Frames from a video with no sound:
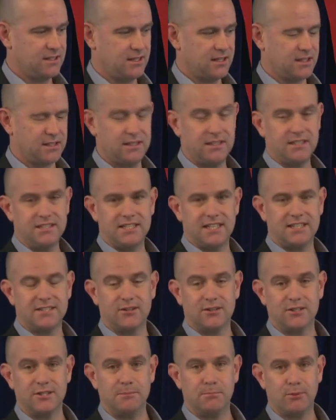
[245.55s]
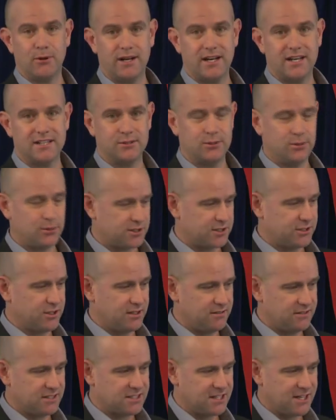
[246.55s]
a clean technology product or
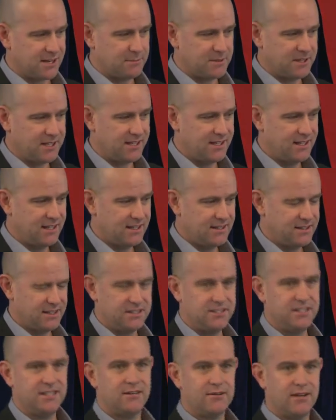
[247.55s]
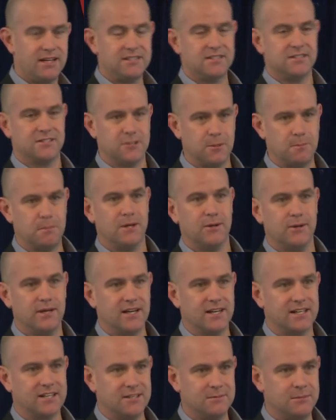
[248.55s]
service company that generates a
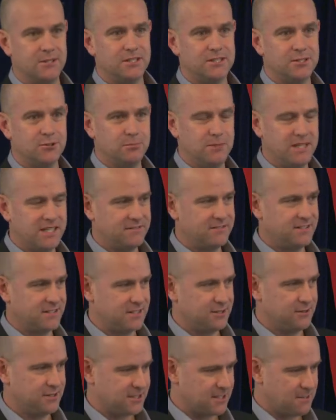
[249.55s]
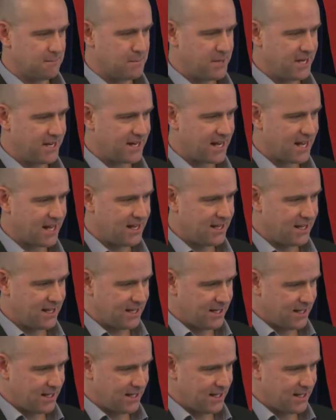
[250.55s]
superior commercial benefit to its competitor